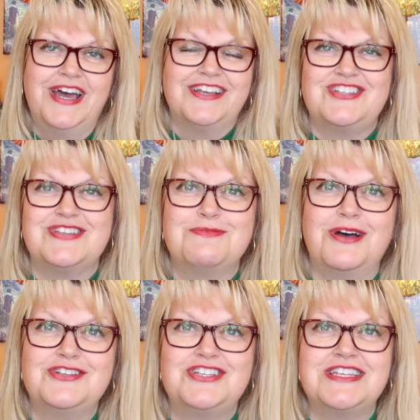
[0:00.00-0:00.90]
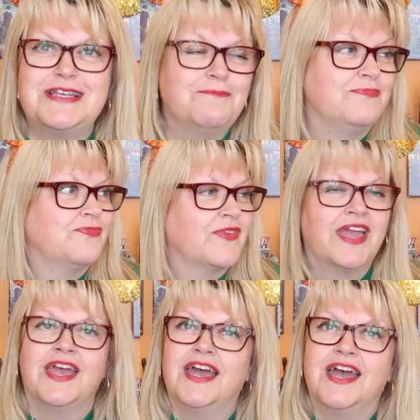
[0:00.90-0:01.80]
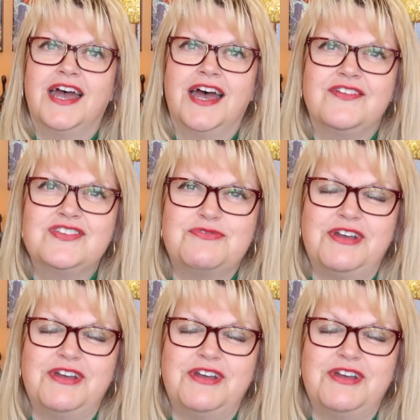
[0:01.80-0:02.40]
And she said, what? She said, I just